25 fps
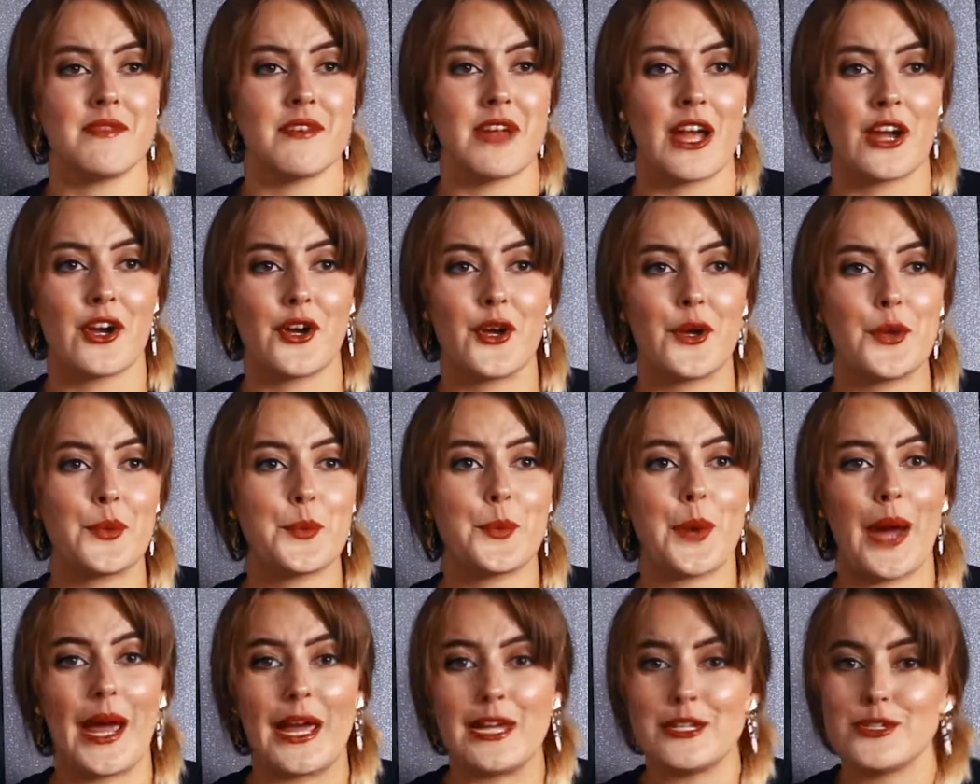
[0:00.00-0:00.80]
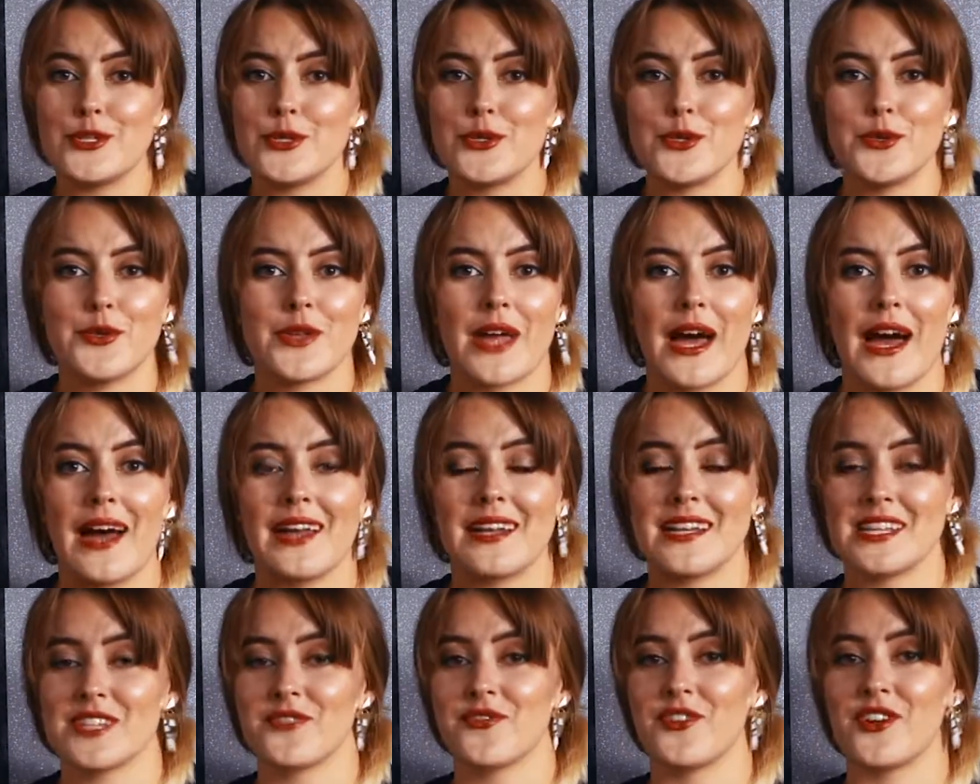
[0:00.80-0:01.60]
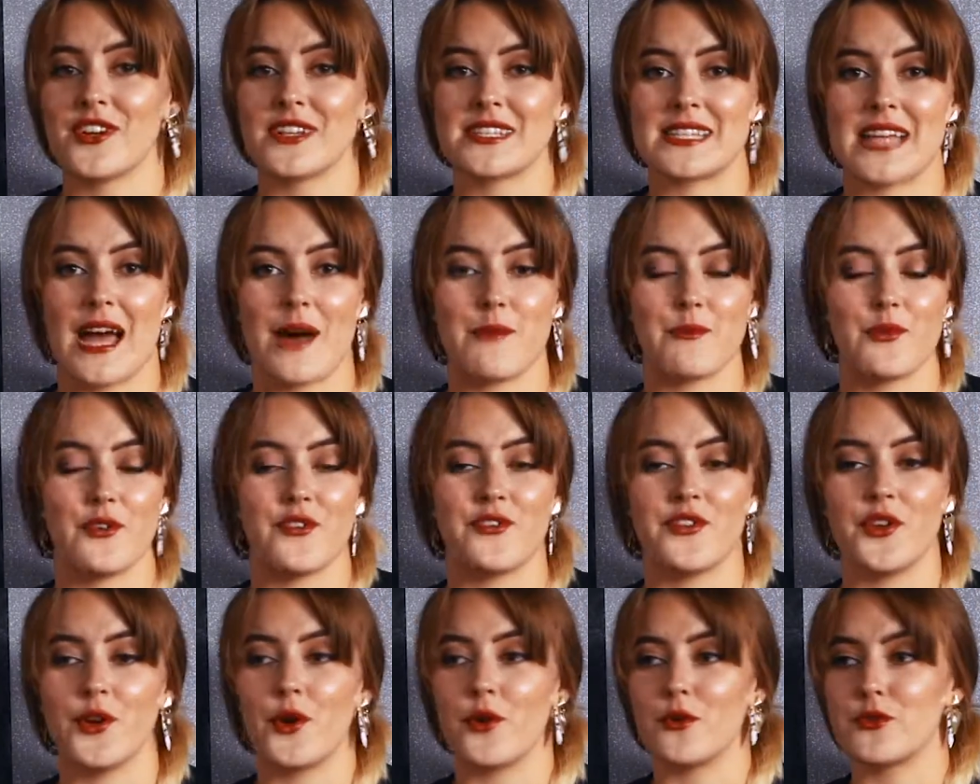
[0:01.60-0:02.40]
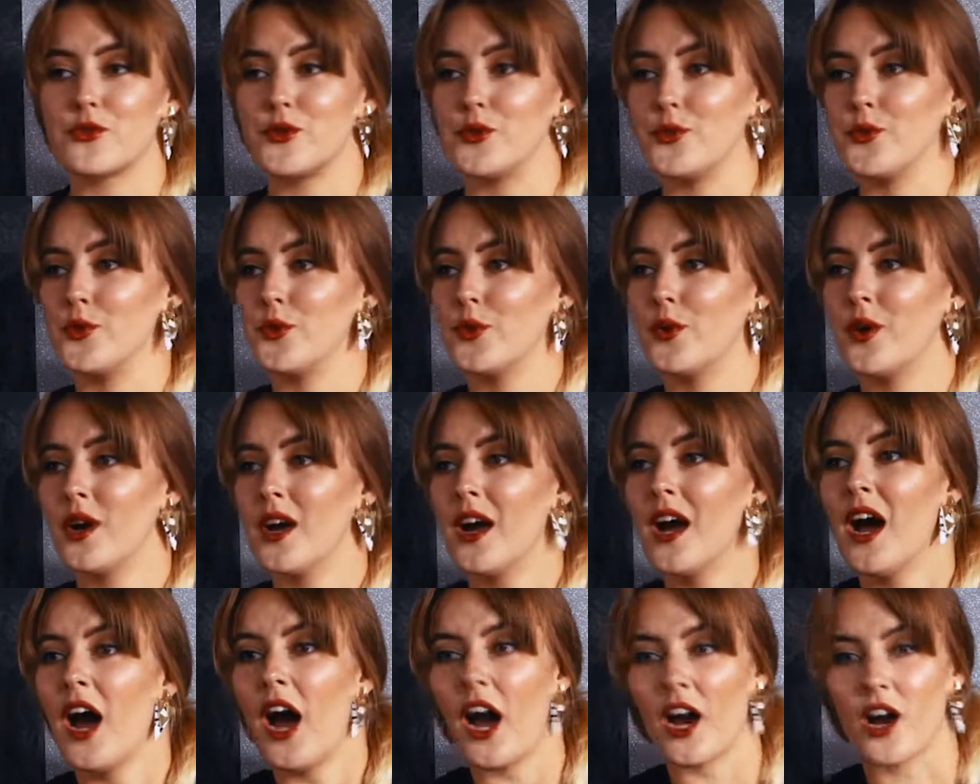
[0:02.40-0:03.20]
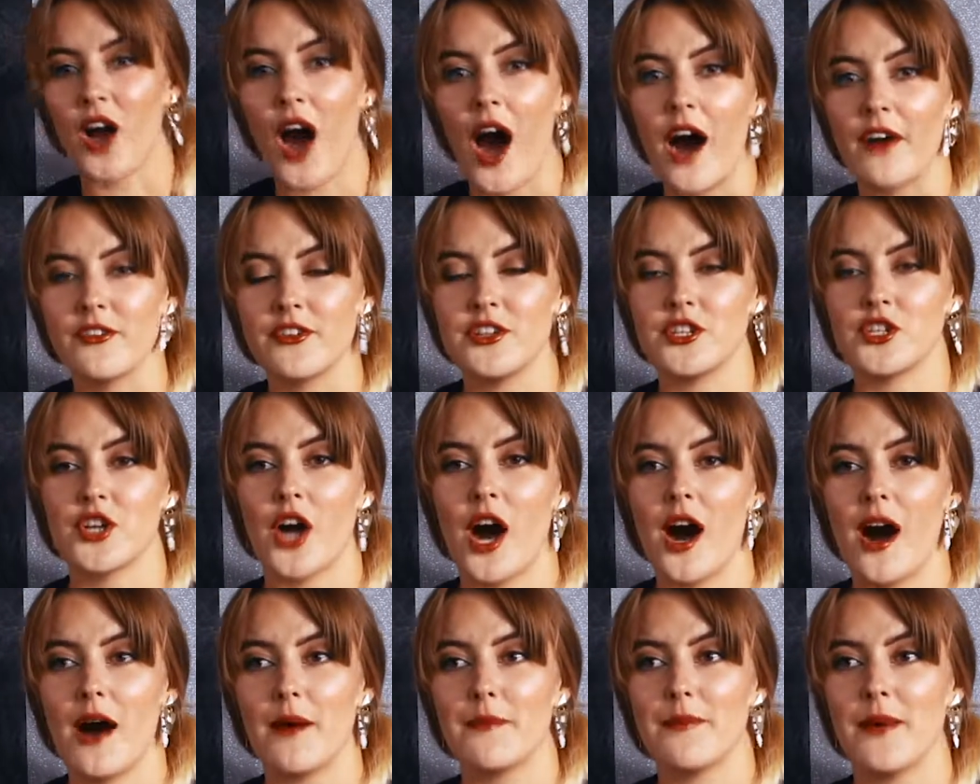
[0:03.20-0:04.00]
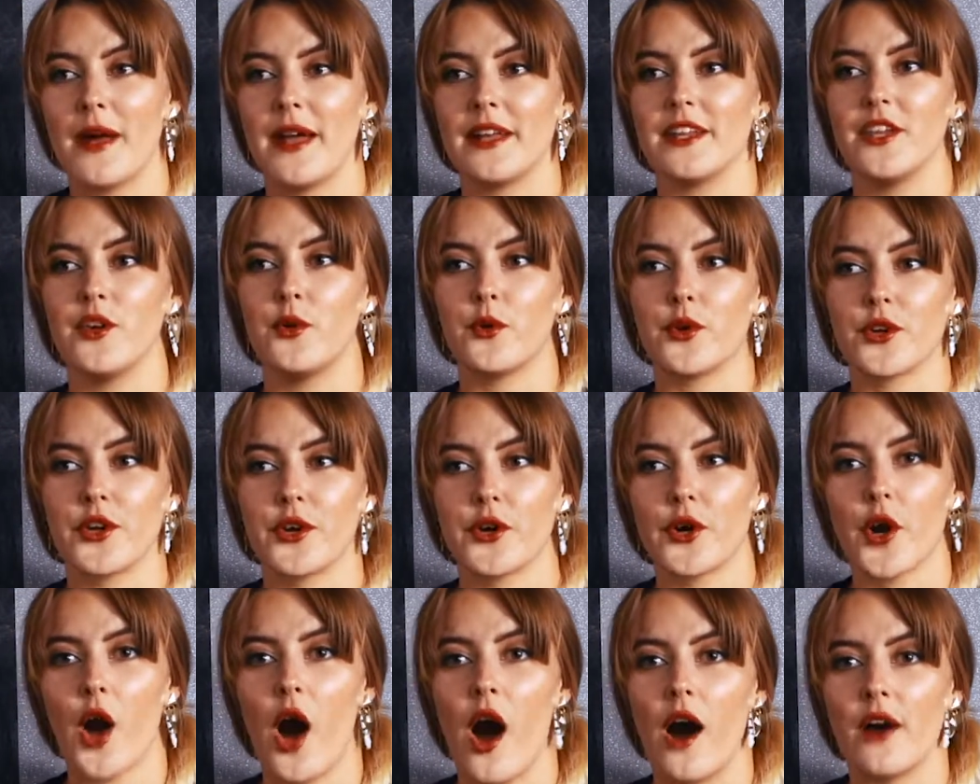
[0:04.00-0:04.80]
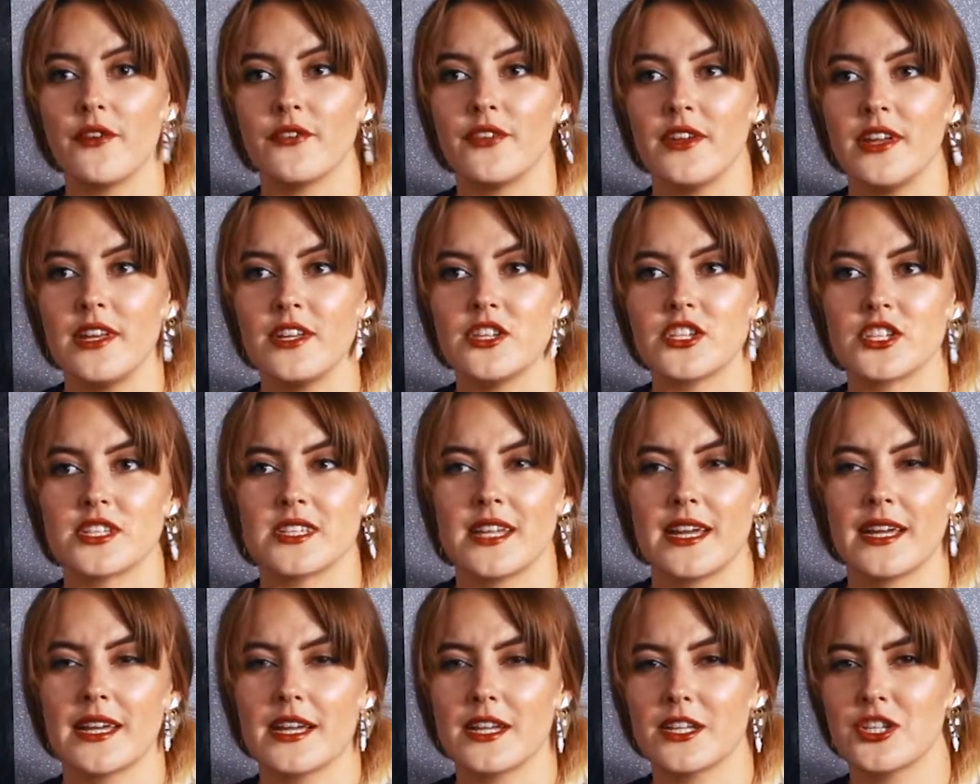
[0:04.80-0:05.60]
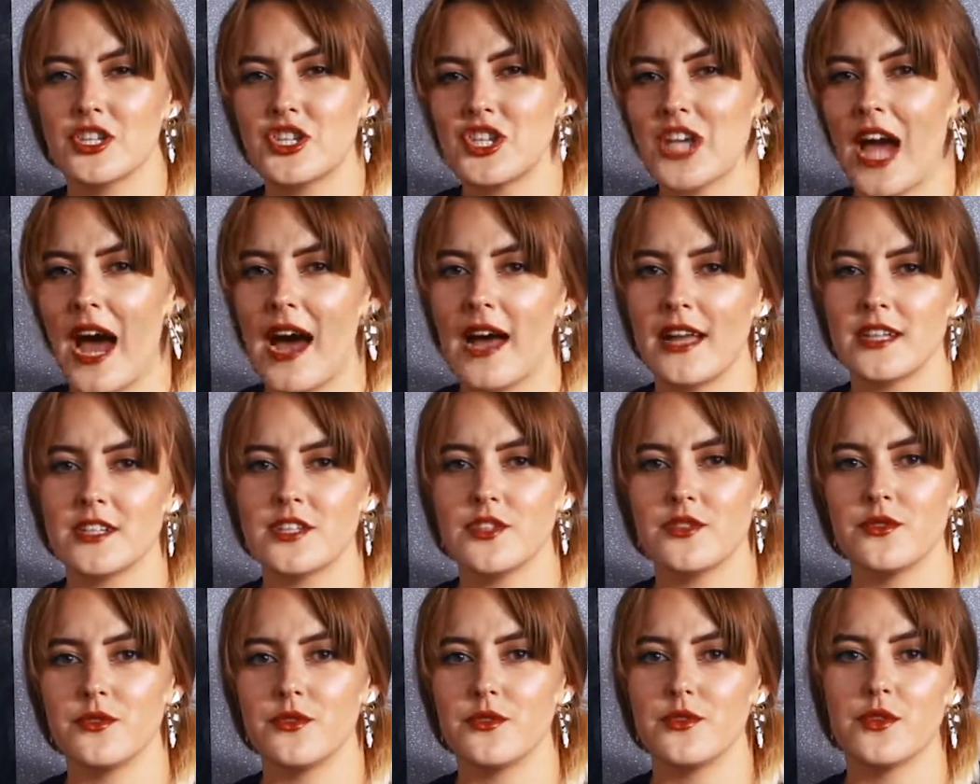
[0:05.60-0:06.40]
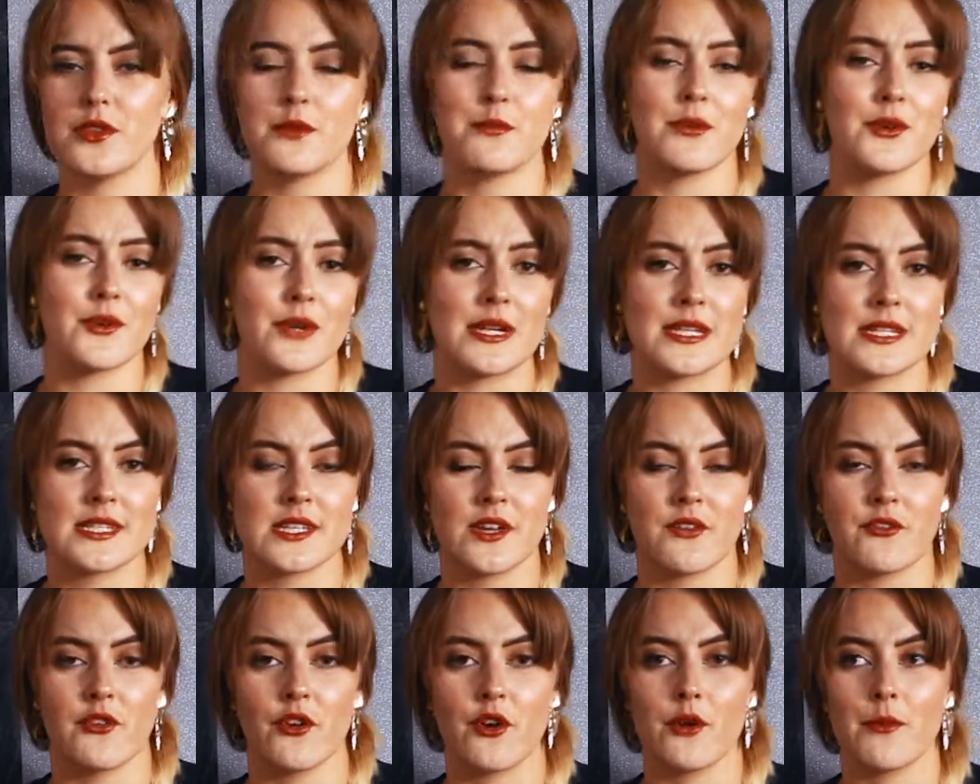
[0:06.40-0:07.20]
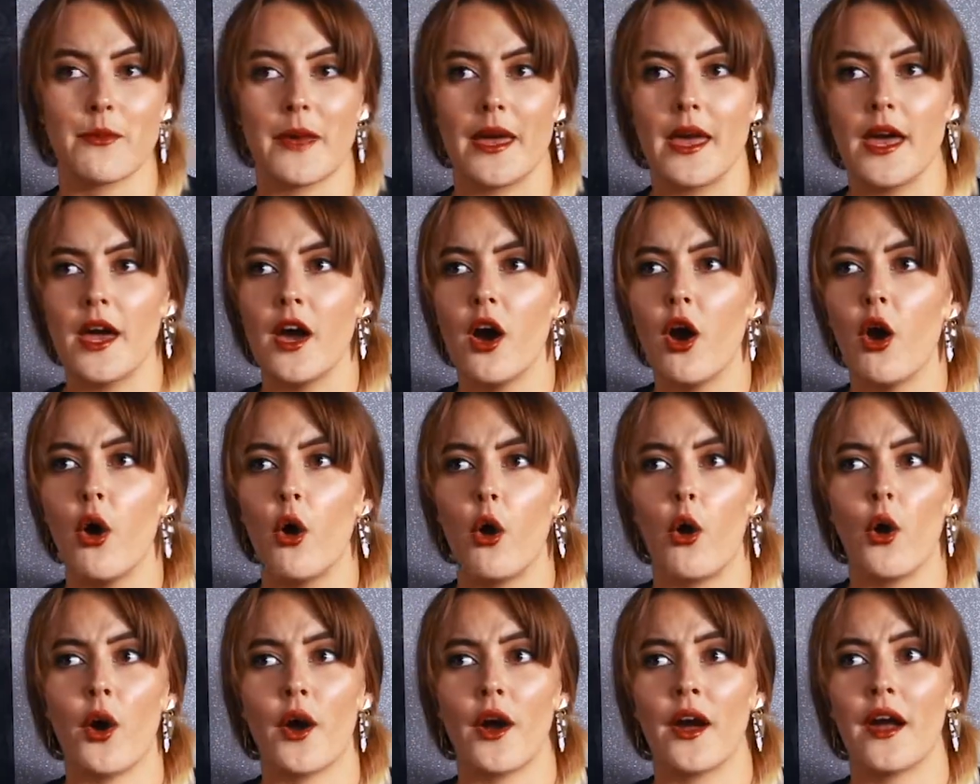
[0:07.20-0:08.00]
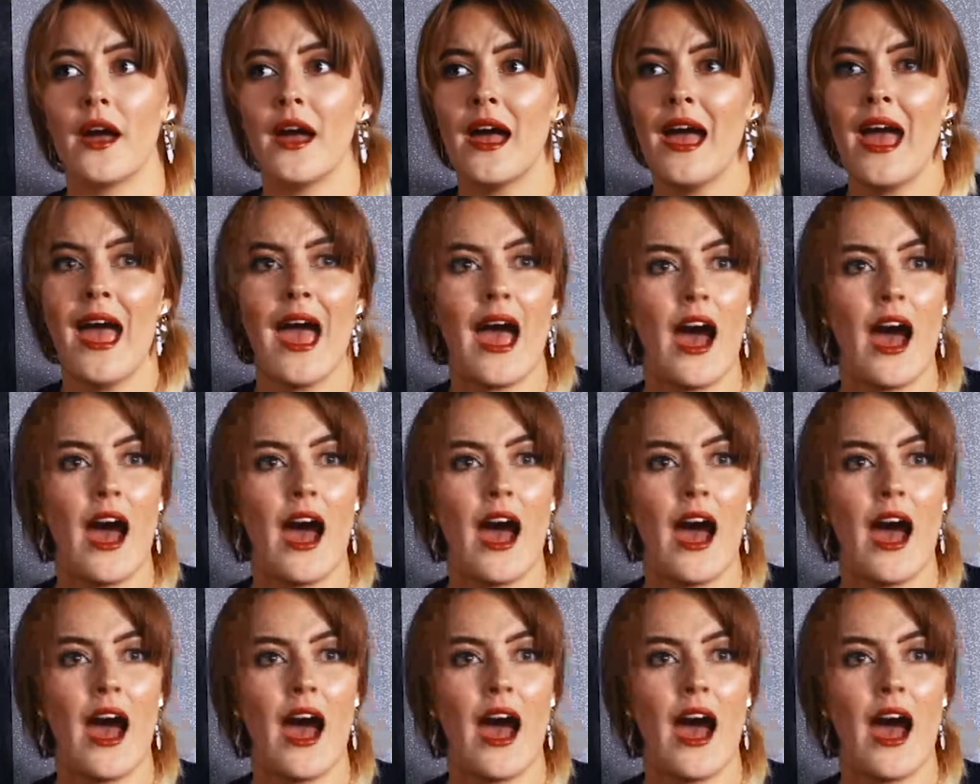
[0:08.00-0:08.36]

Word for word: a good way to do that is, for example, if you go to a coffee shop and you order a coffee, just like chat to the barista for a bit or